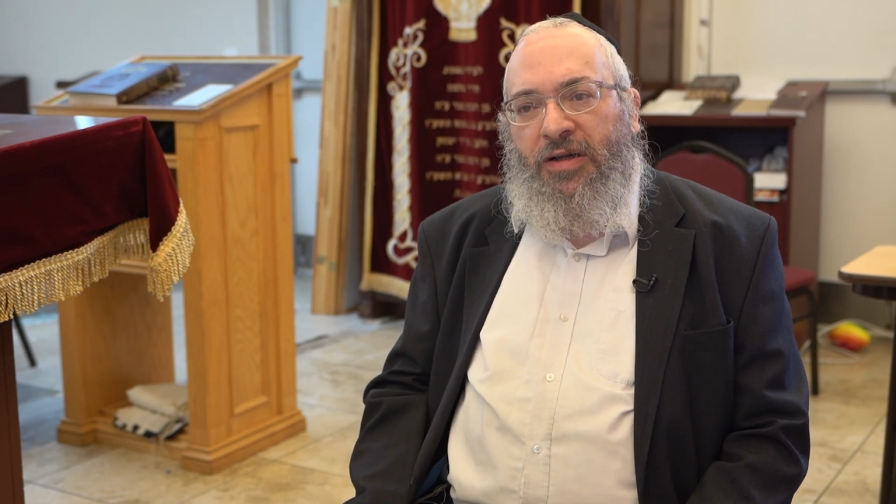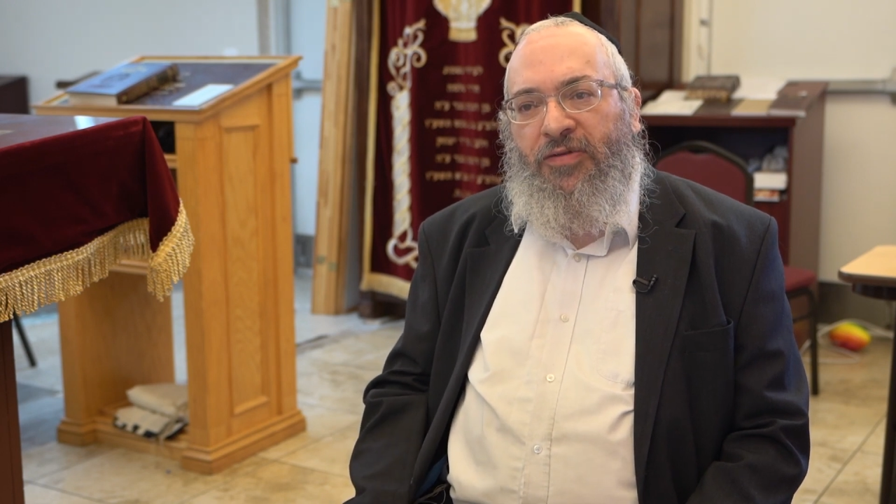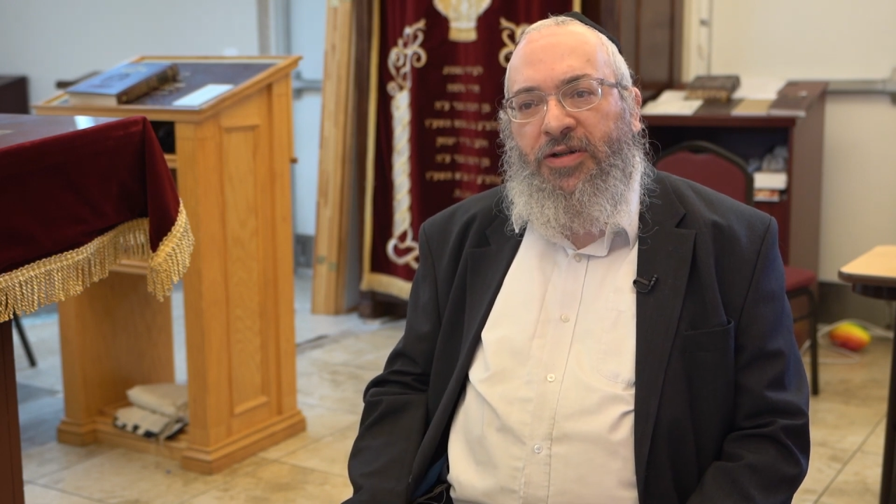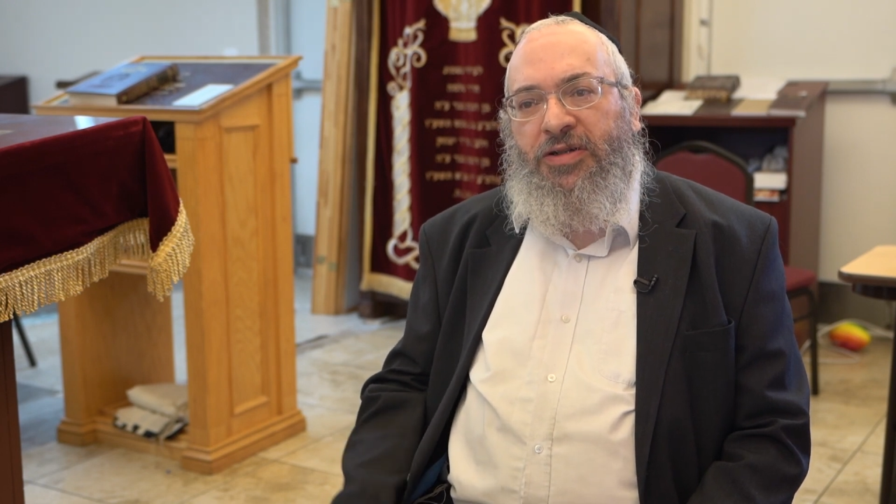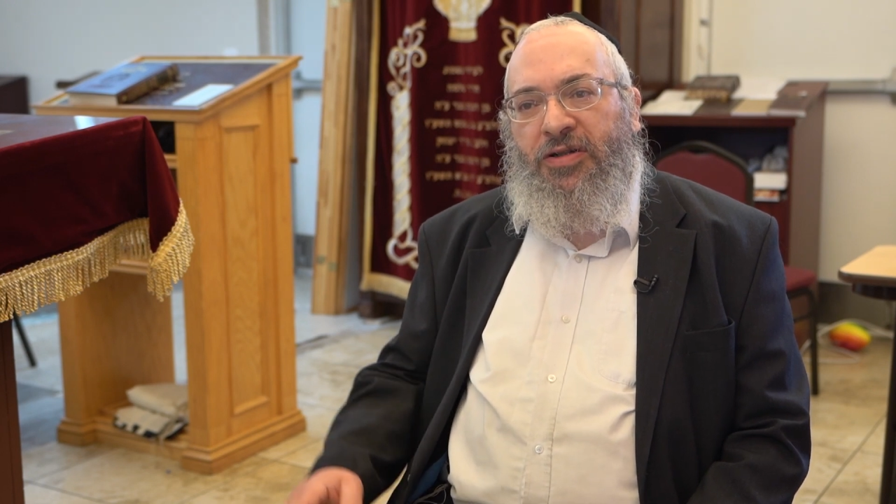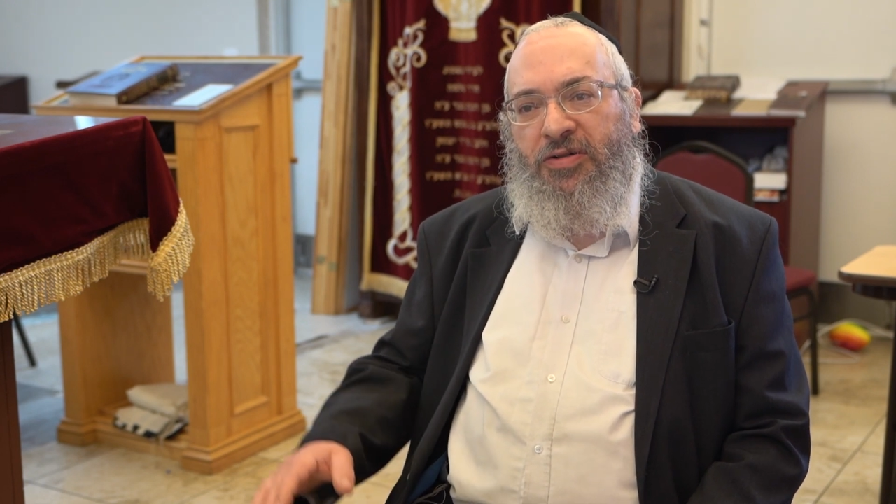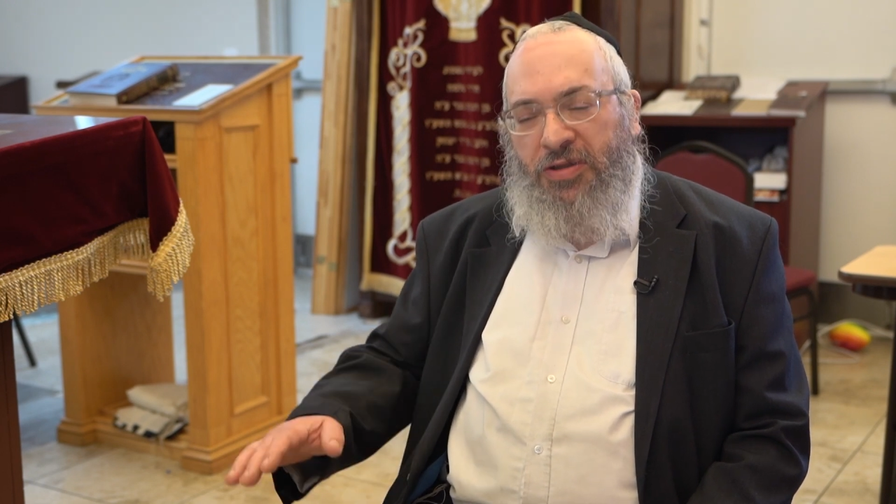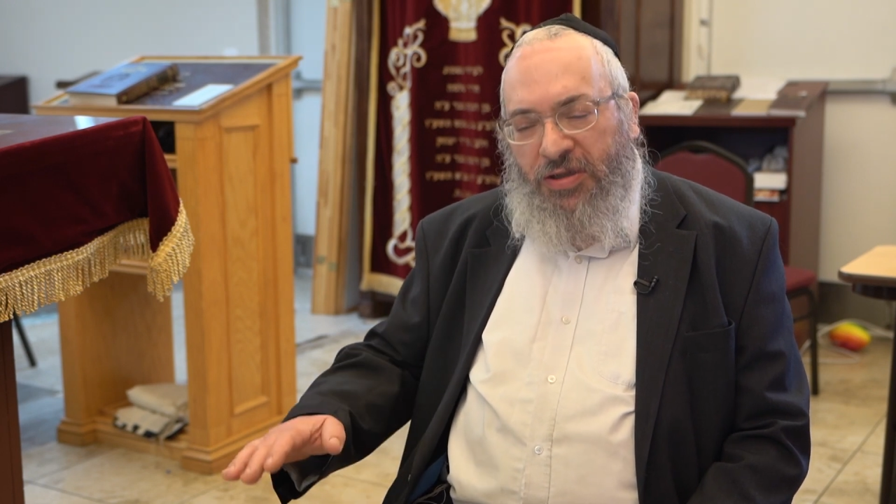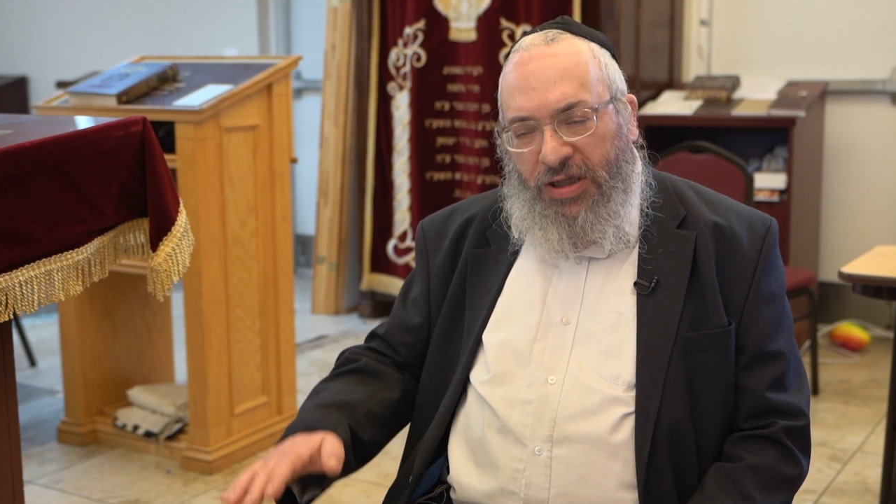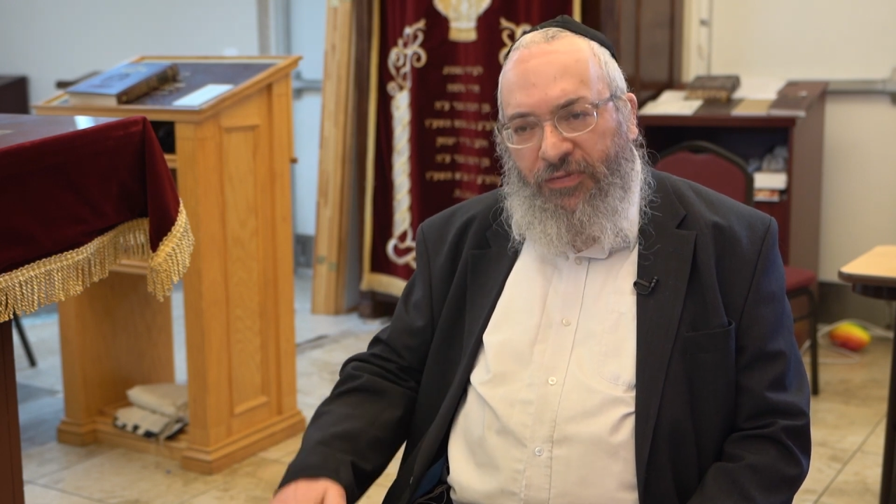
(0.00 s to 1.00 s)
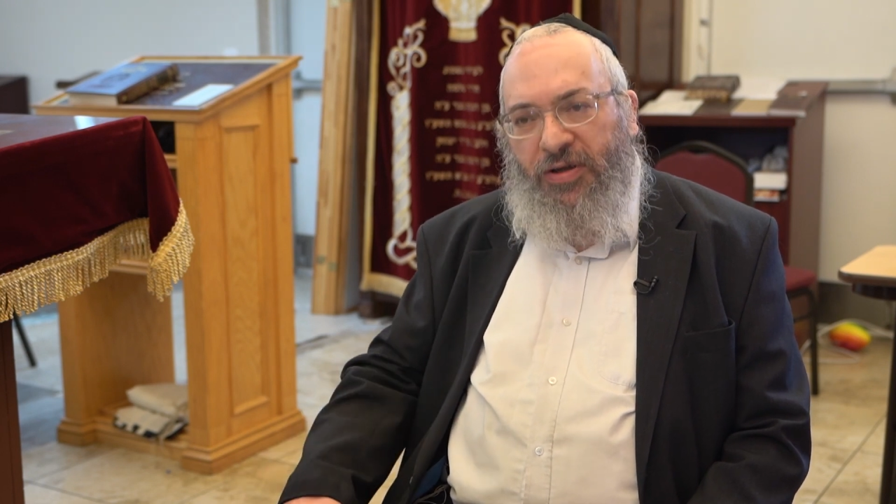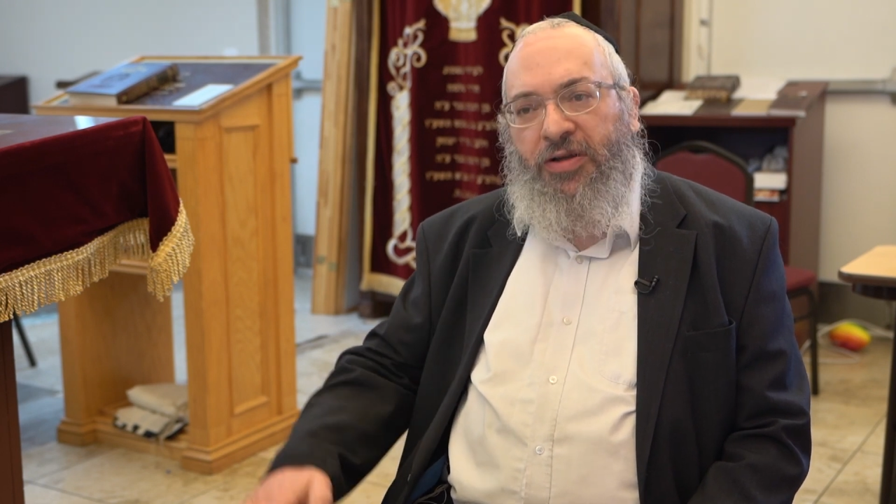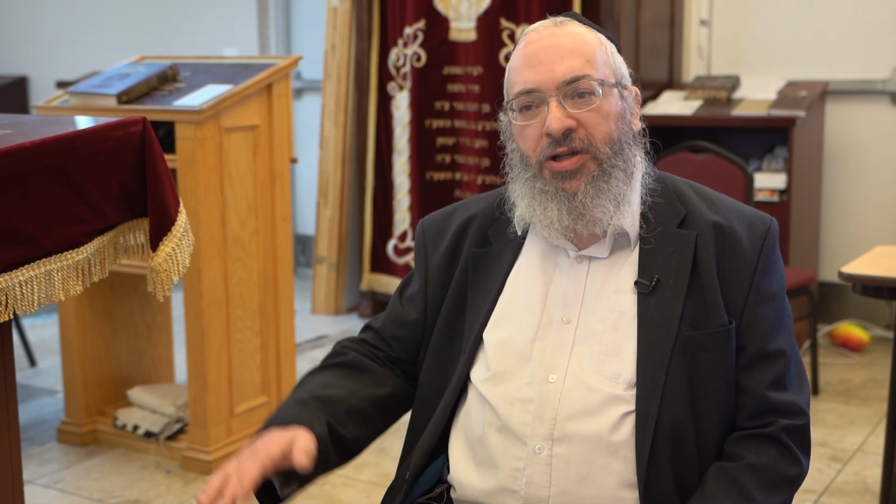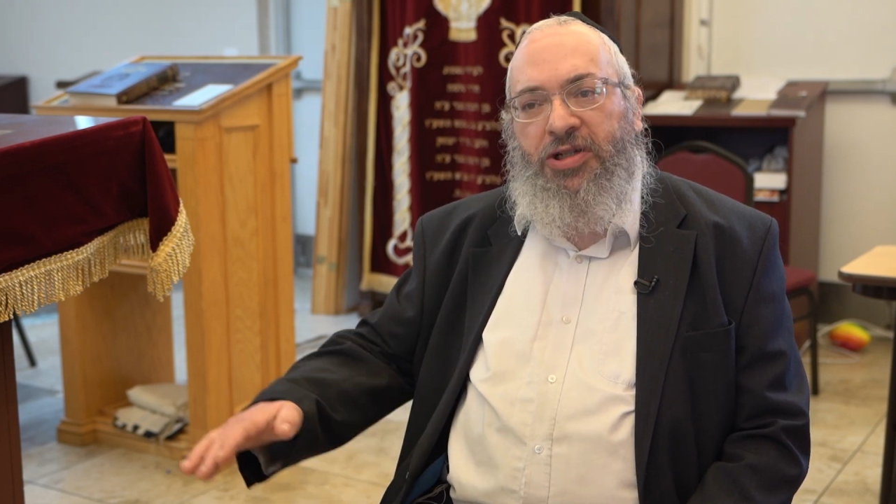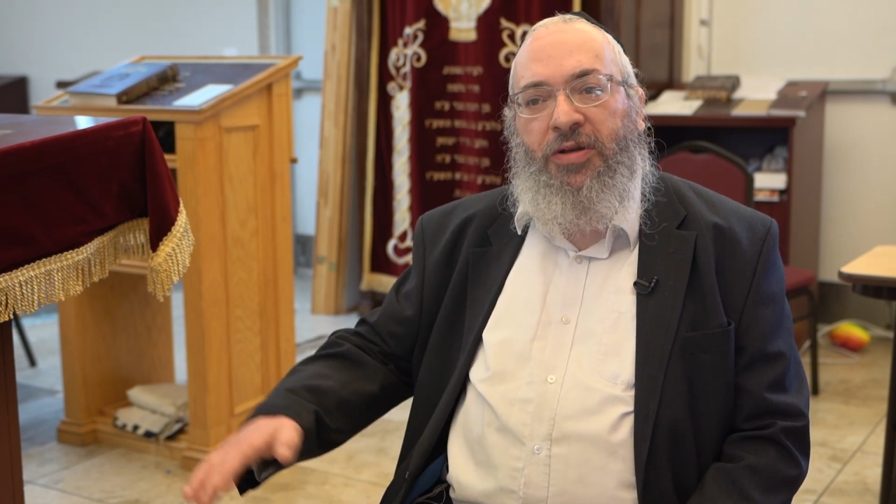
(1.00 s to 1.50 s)
First he was in the Chevra
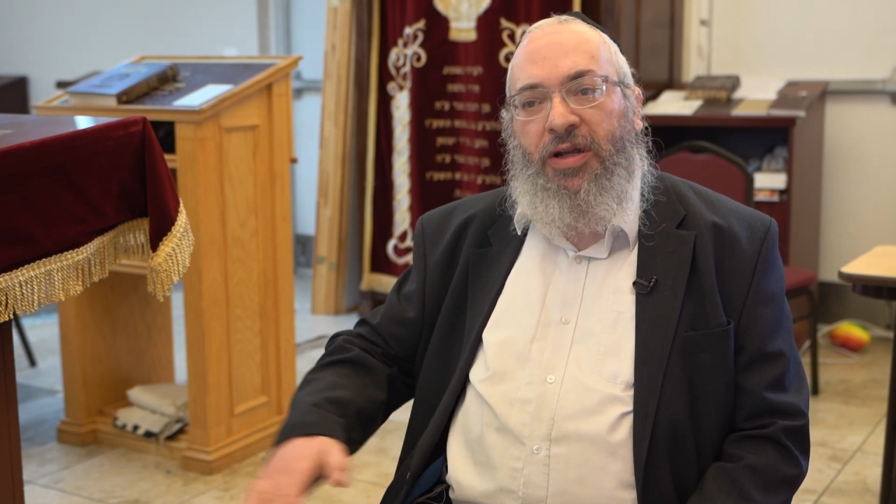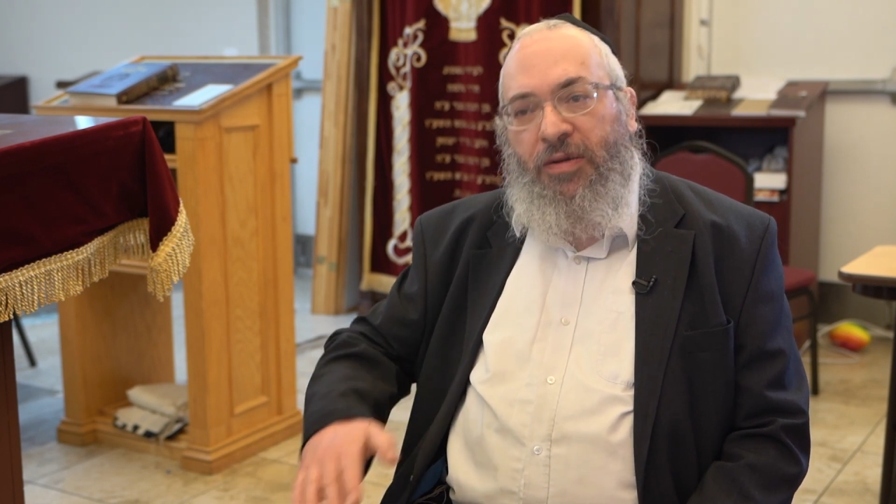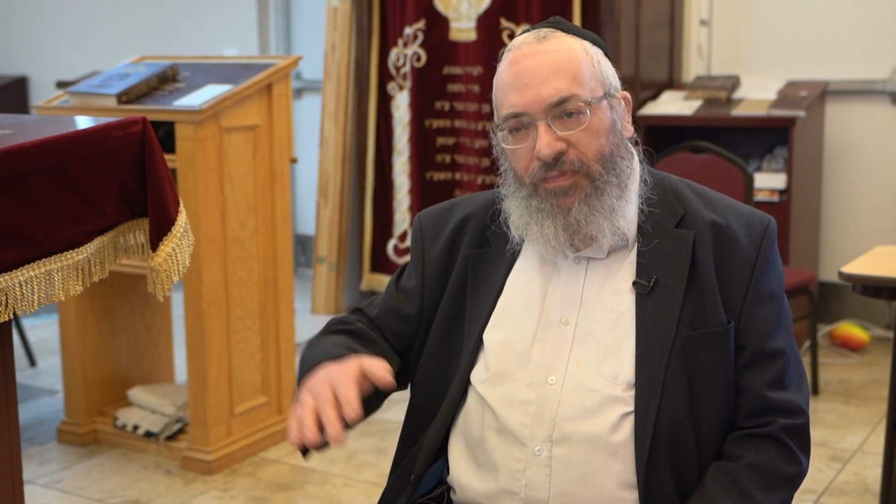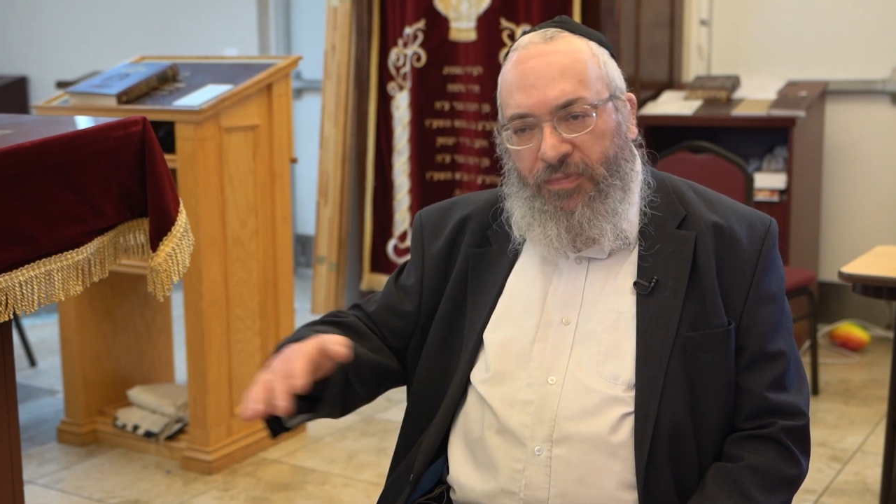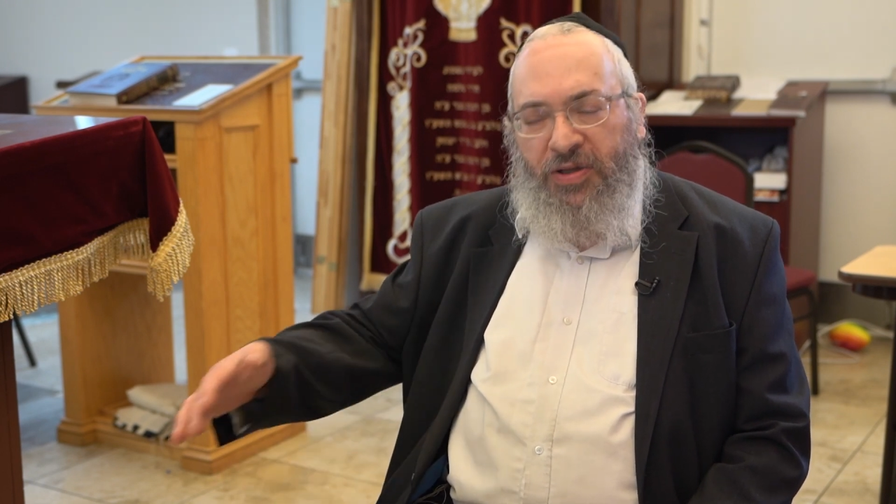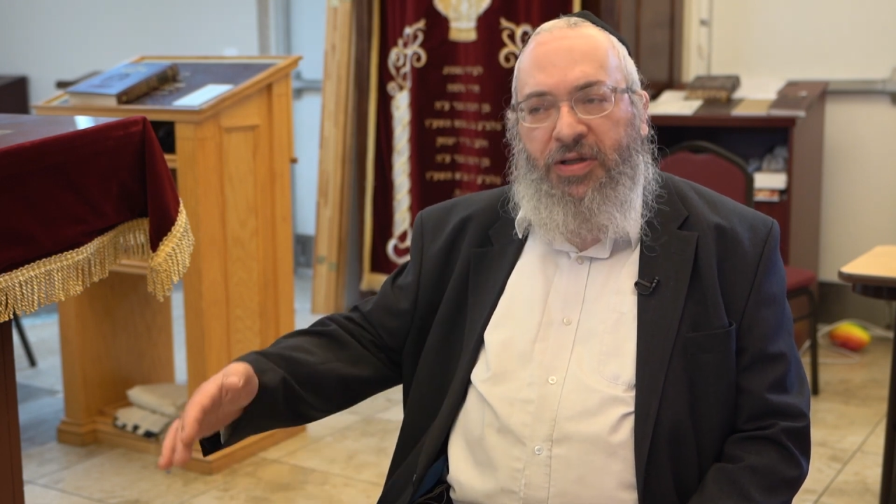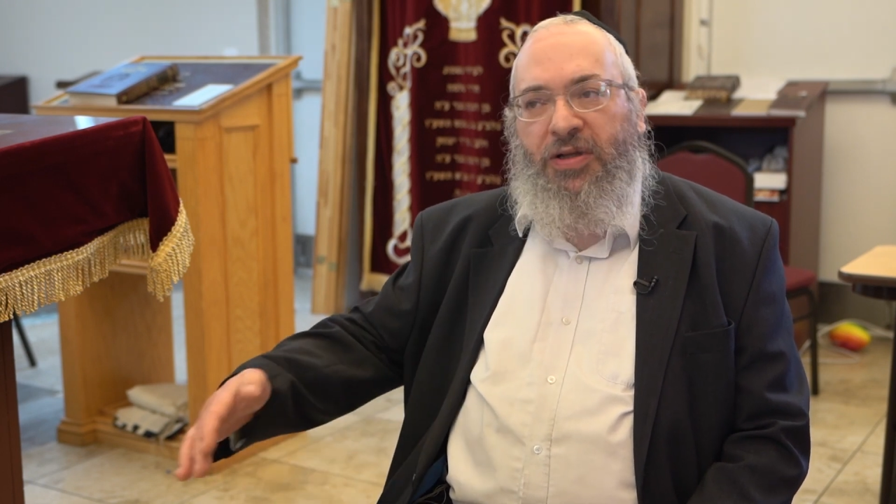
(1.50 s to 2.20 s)
Kadisha, then he